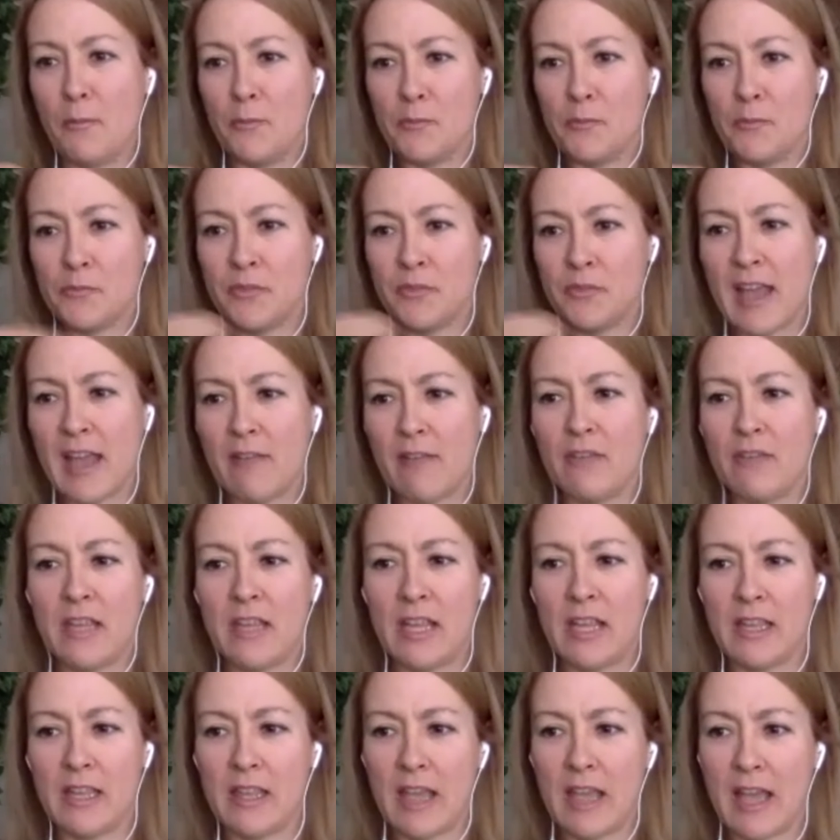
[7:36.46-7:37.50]

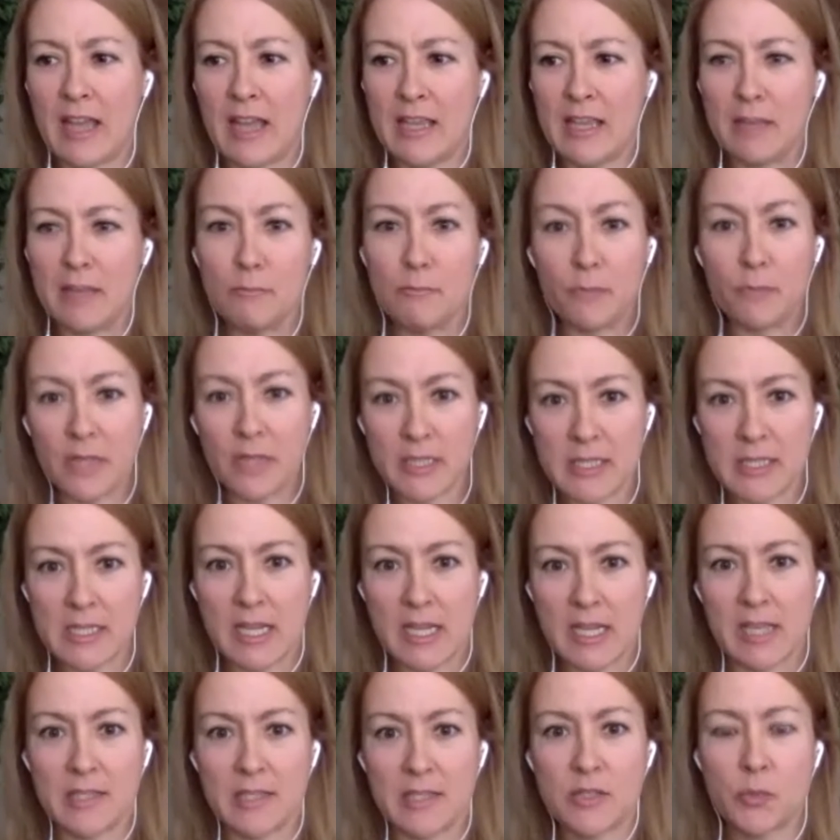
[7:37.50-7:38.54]
navigate that in
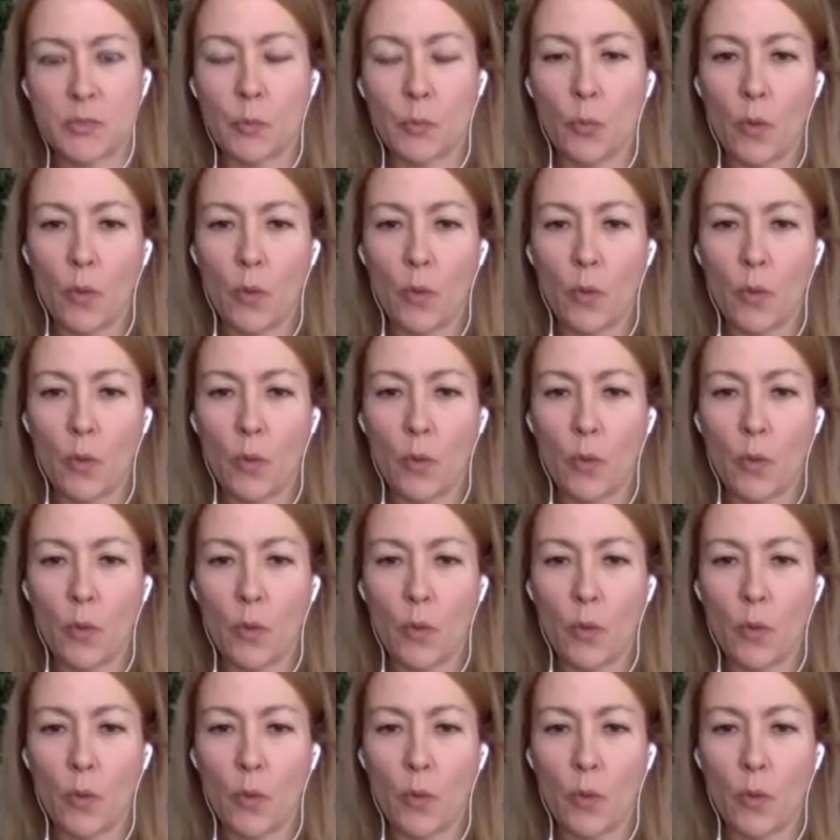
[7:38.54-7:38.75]
business